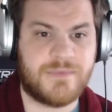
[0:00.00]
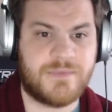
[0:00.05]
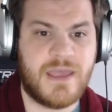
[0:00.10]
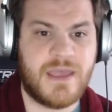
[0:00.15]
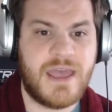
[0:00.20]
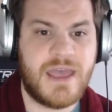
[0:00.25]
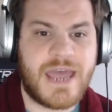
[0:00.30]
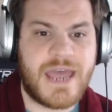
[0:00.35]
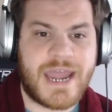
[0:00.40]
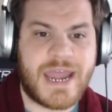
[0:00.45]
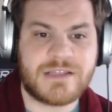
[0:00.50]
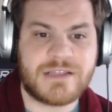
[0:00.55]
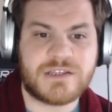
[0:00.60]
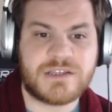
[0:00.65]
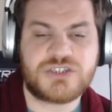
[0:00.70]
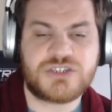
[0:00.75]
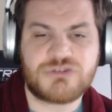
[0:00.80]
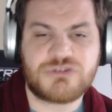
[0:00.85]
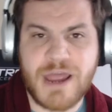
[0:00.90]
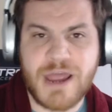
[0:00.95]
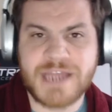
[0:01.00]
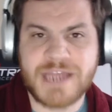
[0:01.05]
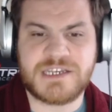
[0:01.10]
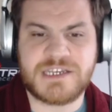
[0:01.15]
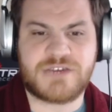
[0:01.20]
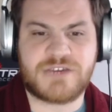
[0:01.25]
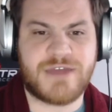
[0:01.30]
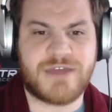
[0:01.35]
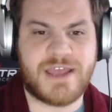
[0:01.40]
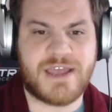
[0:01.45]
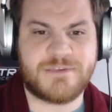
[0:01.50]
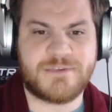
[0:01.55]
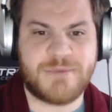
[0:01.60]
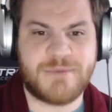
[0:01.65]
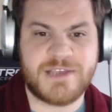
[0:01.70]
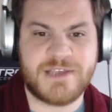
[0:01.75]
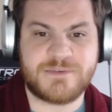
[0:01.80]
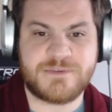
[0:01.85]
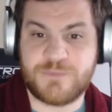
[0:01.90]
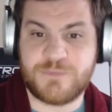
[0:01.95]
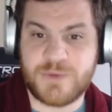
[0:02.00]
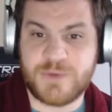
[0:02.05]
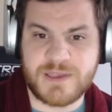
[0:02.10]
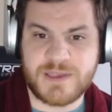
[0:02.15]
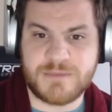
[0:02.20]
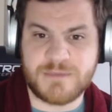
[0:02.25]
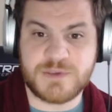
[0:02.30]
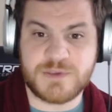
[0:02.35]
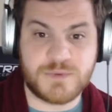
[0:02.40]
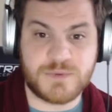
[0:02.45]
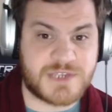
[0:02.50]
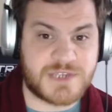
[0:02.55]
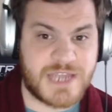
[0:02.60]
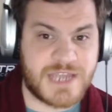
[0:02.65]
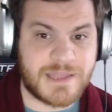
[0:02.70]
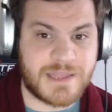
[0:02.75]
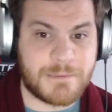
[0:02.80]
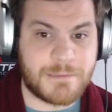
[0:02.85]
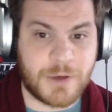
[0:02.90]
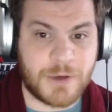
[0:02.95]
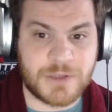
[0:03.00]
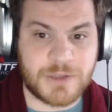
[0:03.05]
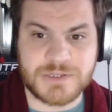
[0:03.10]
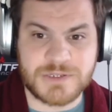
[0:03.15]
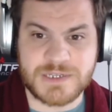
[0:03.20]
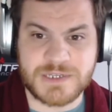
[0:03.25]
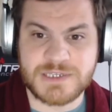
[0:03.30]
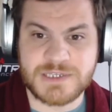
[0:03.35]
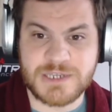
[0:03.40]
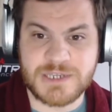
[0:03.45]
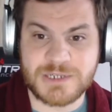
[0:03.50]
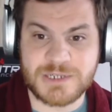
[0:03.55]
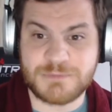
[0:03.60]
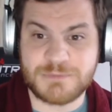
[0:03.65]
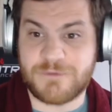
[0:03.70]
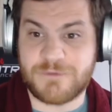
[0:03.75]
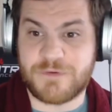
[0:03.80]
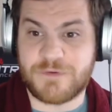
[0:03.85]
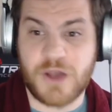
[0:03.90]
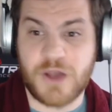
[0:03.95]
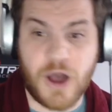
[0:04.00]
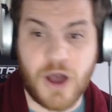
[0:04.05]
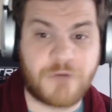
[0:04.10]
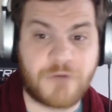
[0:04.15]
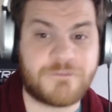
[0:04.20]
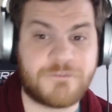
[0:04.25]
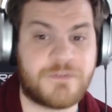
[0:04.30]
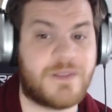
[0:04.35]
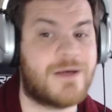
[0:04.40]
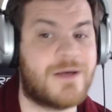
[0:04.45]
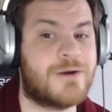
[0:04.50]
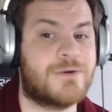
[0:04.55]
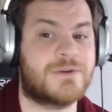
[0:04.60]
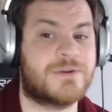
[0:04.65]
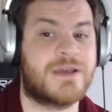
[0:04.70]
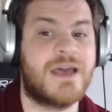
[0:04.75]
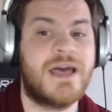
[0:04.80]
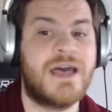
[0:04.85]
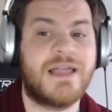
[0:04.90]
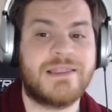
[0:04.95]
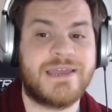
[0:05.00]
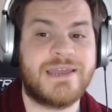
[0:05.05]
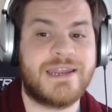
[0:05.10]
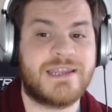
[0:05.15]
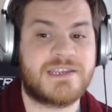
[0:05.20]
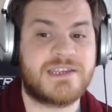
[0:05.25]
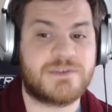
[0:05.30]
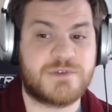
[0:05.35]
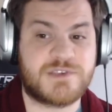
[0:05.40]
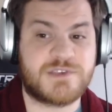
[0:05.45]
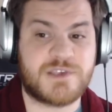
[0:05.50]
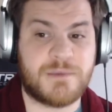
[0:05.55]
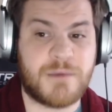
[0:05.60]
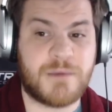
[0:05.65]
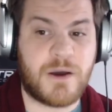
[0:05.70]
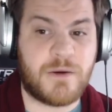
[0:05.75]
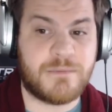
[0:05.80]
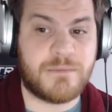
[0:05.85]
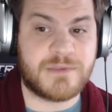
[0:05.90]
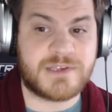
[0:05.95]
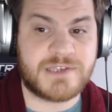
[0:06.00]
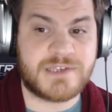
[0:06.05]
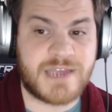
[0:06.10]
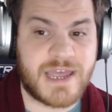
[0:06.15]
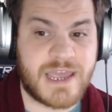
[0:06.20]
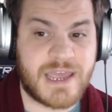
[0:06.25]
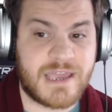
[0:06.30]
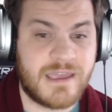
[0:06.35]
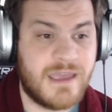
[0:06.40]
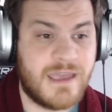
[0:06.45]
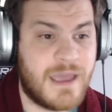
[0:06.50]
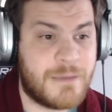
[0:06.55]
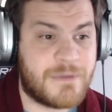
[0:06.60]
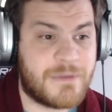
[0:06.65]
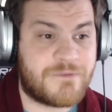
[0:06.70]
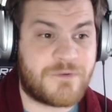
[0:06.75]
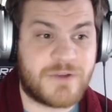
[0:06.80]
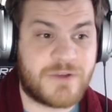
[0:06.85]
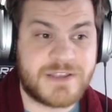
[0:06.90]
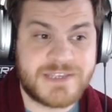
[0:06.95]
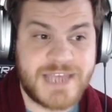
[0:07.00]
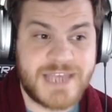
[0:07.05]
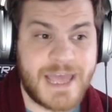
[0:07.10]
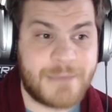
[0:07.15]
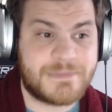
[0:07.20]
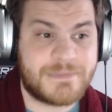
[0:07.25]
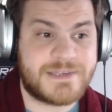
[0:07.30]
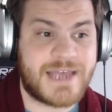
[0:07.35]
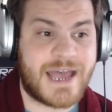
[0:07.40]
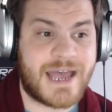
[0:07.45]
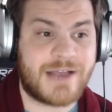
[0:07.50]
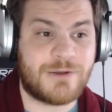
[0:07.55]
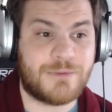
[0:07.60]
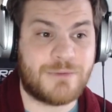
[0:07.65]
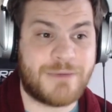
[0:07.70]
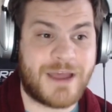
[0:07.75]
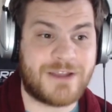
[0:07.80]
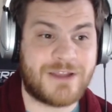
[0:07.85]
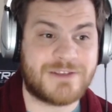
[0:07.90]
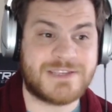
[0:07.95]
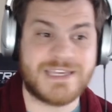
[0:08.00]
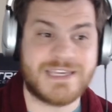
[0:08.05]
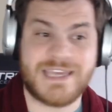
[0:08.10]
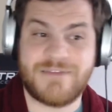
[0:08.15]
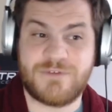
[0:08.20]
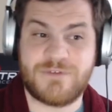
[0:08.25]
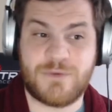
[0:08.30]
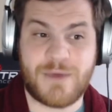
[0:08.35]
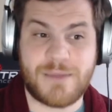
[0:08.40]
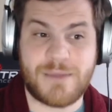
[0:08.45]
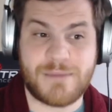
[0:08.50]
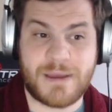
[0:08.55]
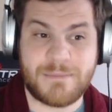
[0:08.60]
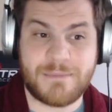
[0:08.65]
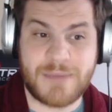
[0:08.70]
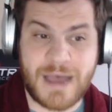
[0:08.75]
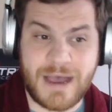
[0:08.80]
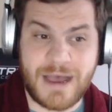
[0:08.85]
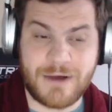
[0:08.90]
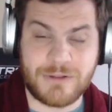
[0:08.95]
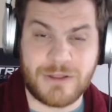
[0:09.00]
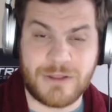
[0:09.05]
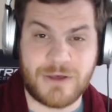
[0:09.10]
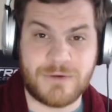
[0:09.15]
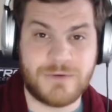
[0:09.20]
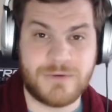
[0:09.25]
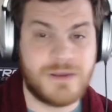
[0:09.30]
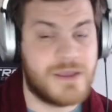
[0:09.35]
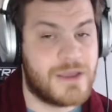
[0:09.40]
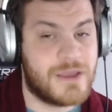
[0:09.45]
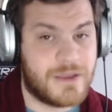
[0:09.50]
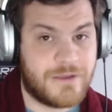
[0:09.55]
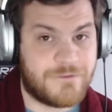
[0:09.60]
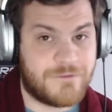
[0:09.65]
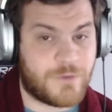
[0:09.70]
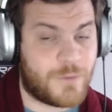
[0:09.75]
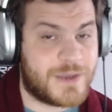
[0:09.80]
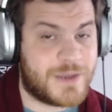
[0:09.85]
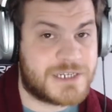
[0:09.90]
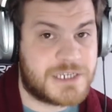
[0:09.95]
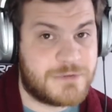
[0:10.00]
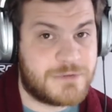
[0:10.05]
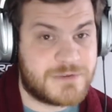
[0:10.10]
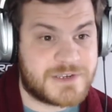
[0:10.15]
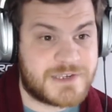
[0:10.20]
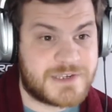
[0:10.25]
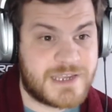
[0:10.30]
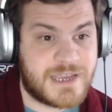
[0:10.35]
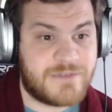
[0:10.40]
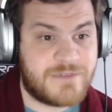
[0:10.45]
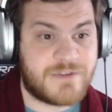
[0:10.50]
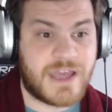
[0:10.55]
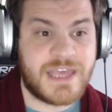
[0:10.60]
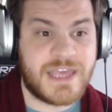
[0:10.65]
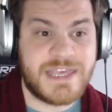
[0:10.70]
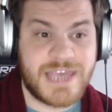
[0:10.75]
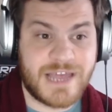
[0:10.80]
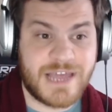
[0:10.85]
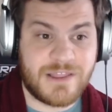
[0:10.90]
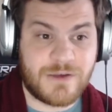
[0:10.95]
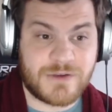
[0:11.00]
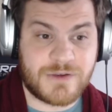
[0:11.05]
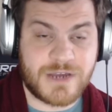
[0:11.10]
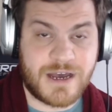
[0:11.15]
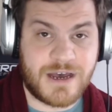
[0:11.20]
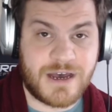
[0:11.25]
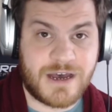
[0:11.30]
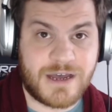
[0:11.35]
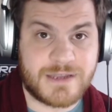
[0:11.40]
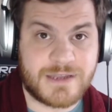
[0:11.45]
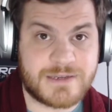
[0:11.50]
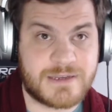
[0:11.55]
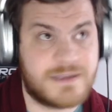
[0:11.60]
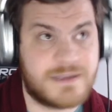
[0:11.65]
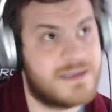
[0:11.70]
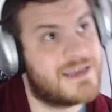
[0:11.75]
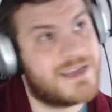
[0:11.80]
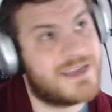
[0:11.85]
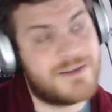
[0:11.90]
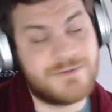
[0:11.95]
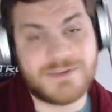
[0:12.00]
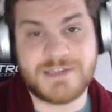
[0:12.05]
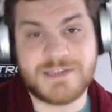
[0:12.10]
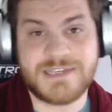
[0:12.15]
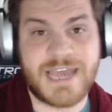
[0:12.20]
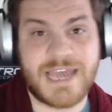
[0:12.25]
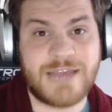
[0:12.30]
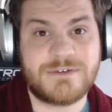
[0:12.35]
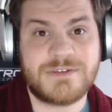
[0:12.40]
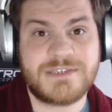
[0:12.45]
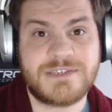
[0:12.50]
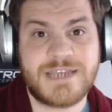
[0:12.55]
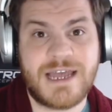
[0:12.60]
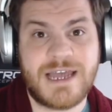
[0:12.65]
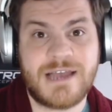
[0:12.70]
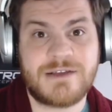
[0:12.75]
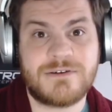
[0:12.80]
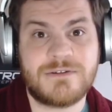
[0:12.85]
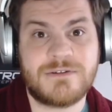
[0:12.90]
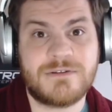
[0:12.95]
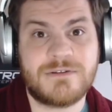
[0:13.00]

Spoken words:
England tried to create space with Williams, who was nearly bundled in touch, but for an offload leading to a Samoan mistake before a tip tackle penalty given away by Paolo, for which he received a yellow card. A dangerous tackle.